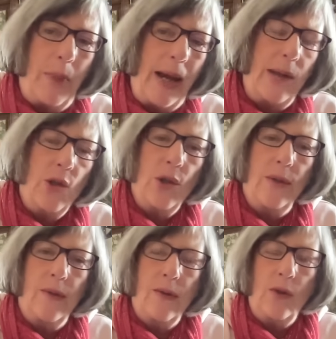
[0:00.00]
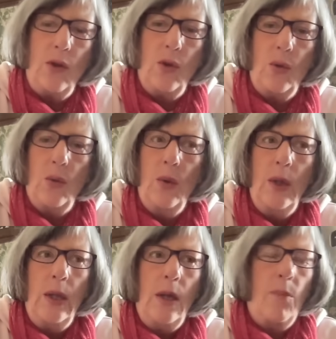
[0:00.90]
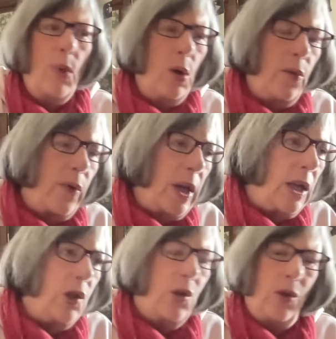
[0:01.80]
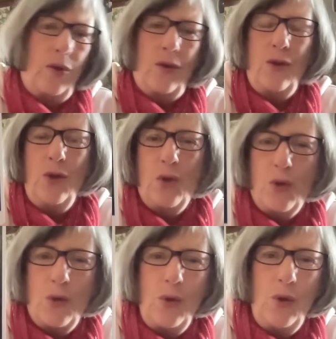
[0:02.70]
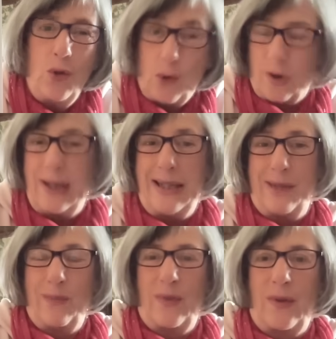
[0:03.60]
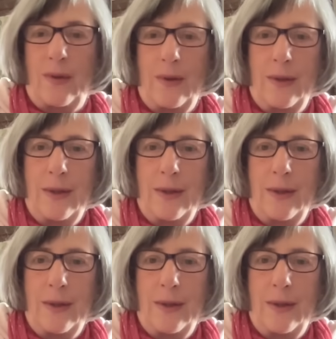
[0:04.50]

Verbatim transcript: passions, new motivations, new new dreams,